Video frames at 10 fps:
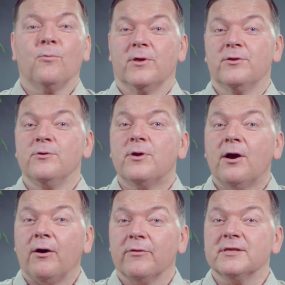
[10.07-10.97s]
Whether you
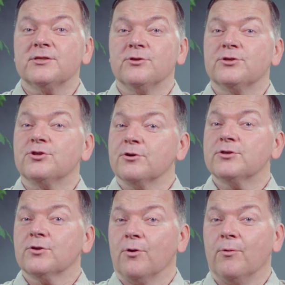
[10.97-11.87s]
call this your
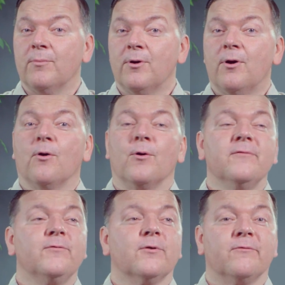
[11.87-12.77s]
church home or
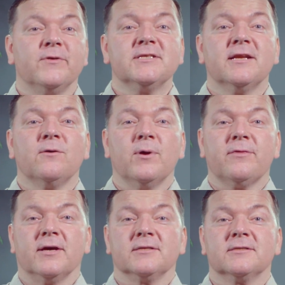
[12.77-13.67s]
if you're visiting
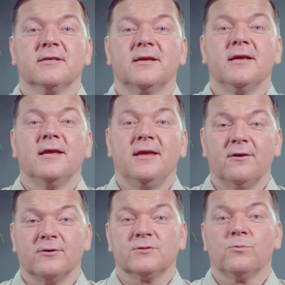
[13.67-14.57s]
with us,
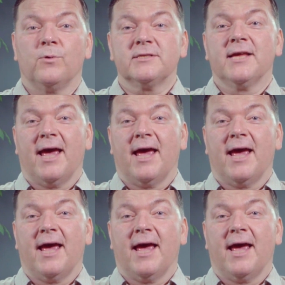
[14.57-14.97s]
here's what's